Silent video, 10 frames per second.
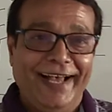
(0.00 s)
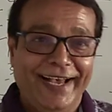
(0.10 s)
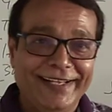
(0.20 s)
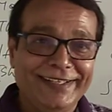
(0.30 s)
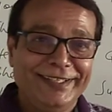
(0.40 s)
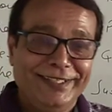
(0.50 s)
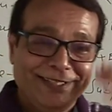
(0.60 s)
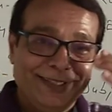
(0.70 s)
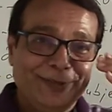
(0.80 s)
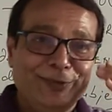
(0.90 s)
and
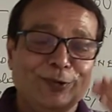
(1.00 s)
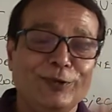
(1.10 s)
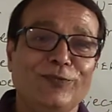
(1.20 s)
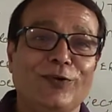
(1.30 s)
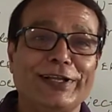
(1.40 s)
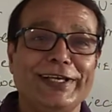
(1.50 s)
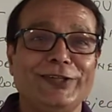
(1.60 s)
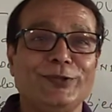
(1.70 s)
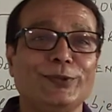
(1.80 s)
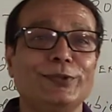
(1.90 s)
don't
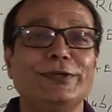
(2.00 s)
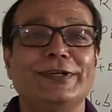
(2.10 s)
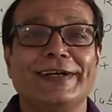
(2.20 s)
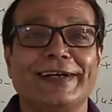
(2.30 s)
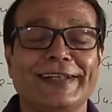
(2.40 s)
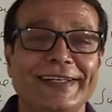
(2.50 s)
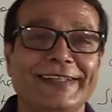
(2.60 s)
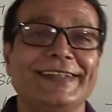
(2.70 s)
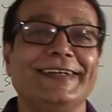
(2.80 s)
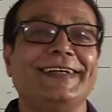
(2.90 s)
forget to
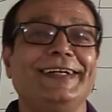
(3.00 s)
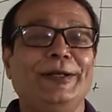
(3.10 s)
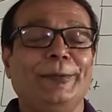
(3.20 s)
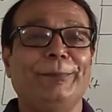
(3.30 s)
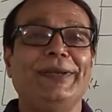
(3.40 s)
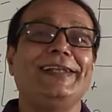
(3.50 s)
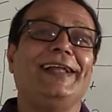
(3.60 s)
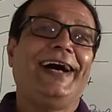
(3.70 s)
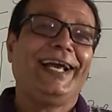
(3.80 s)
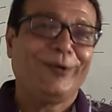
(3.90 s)
click the bell
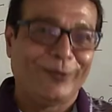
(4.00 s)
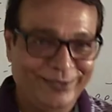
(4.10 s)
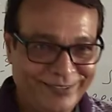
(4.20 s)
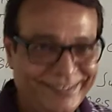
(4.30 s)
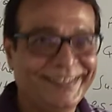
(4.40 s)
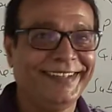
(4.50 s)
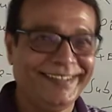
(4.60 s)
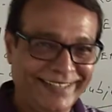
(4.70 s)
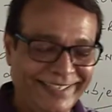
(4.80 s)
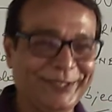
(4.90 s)
icon.
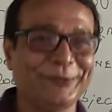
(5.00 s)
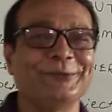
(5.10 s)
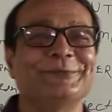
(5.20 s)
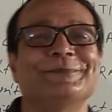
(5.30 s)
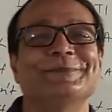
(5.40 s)
Thank you.